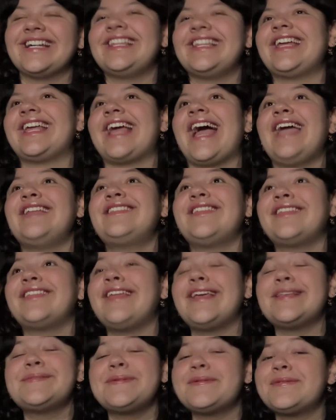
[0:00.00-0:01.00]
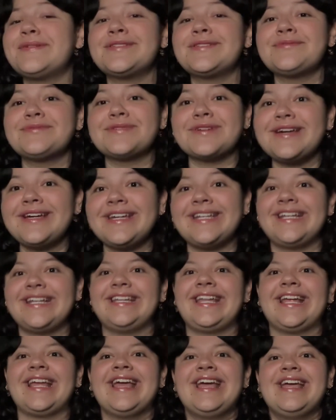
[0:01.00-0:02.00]
thought the last book was so good,
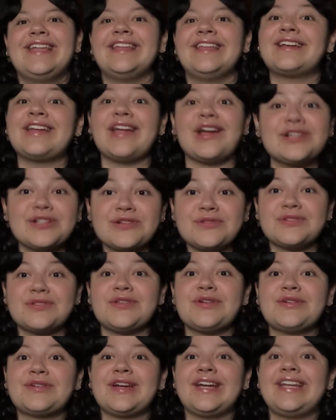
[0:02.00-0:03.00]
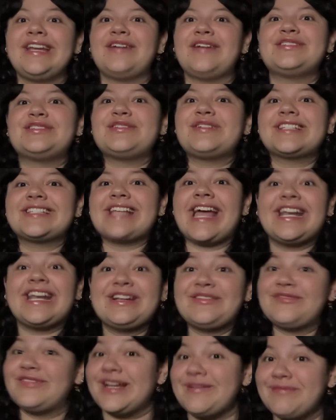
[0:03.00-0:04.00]
and the characters were so good, and I was so excited
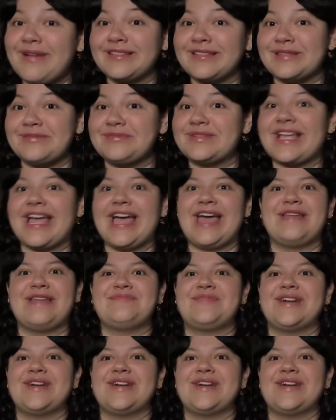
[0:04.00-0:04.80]
to read about them again,